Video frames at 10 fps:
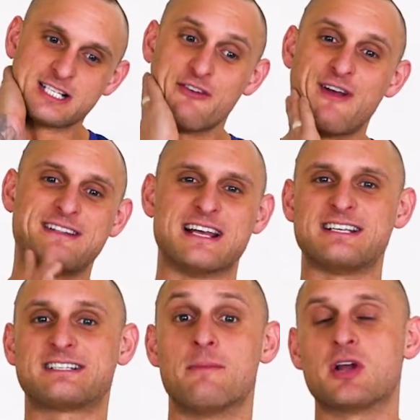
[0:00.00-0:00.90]
So
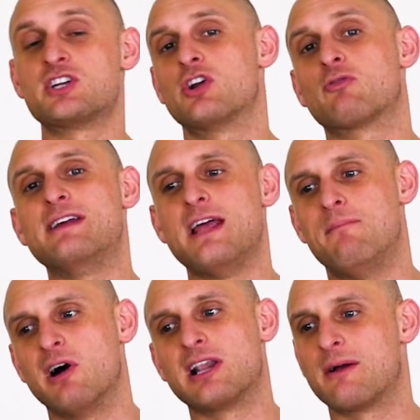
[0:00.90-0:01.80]
fantastic. Sometimes you've got to read their
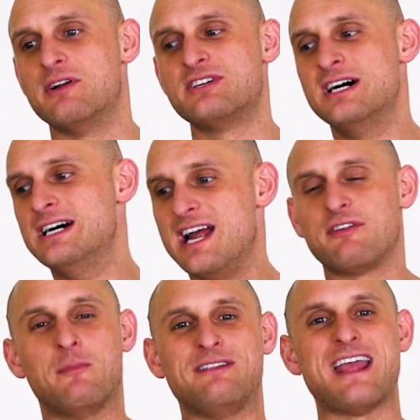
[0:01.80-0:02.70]
body language.
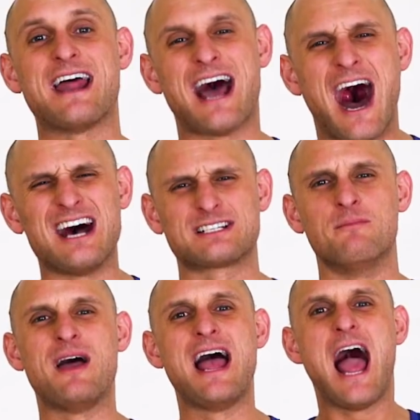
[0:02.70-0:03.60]
If they're down, ask
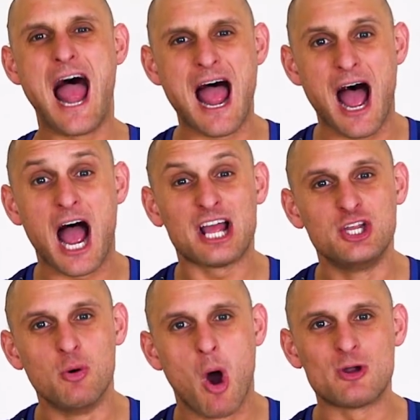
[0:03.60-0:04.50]
them. How are
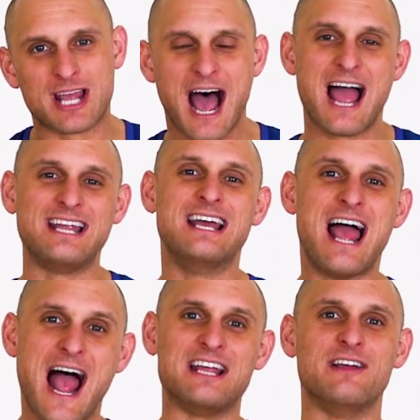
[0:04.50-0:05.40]
you okay?
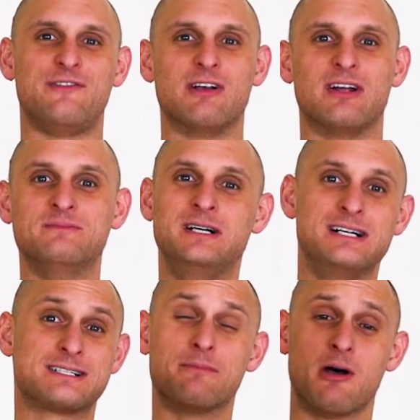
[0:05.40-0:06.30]
How are you feeling?
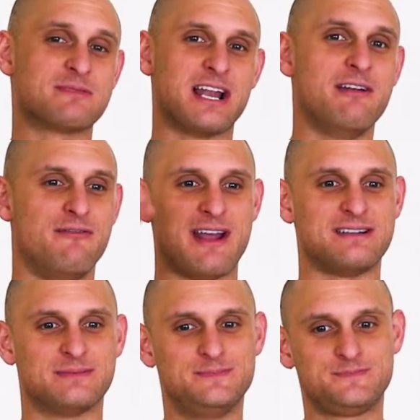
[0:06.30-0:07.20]
Sometimes I need to vent.